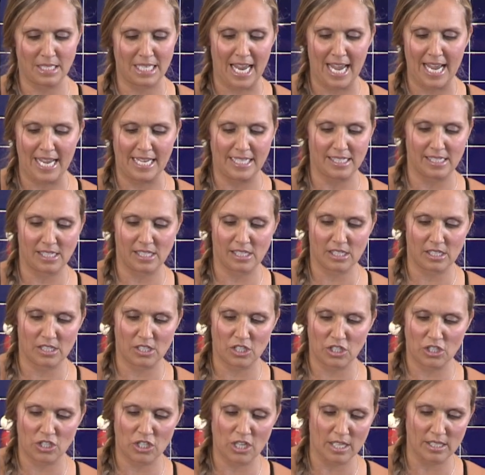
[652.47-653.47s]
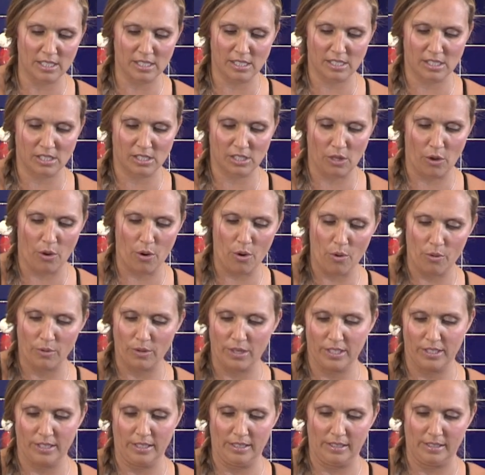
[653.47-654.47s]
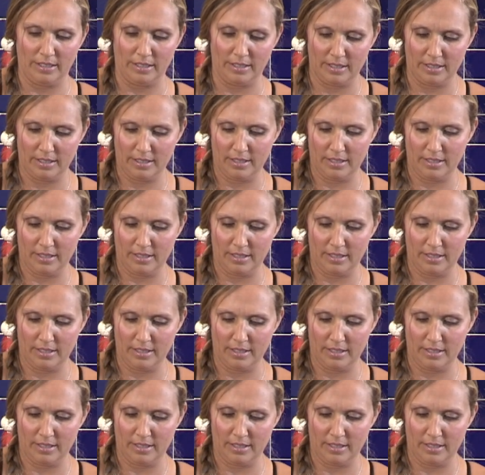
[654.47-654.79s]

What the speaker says: taste just so good.